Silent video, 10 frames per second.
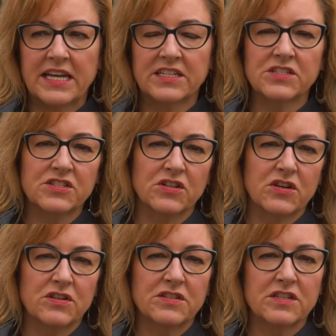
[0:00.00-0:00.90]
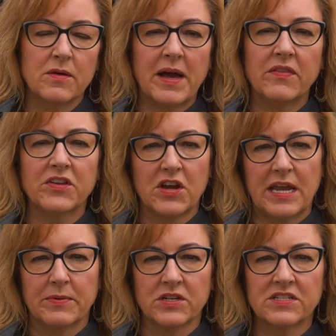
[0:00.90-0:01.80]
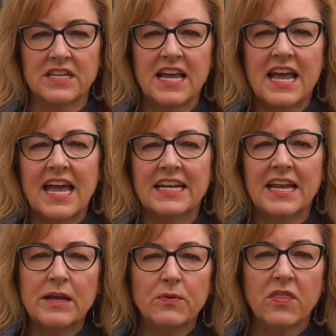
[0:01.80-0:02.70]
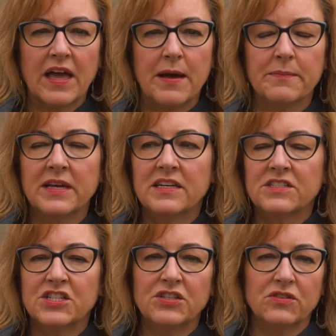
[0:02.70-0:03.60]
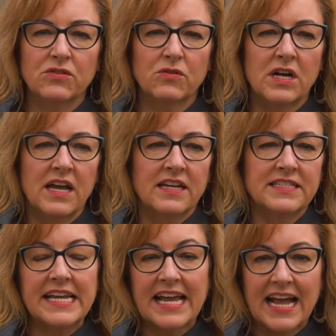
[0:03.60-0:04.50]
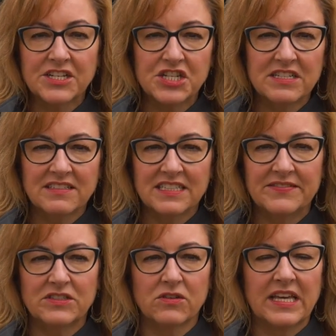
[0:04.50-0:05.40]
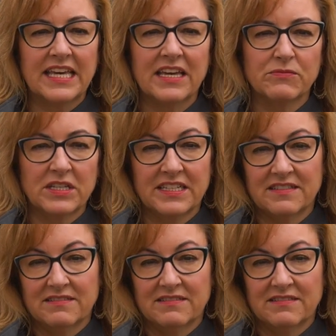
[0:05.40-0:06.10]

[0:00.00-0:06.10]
had concerns about their neighbors and enable them to take action, even though they can't really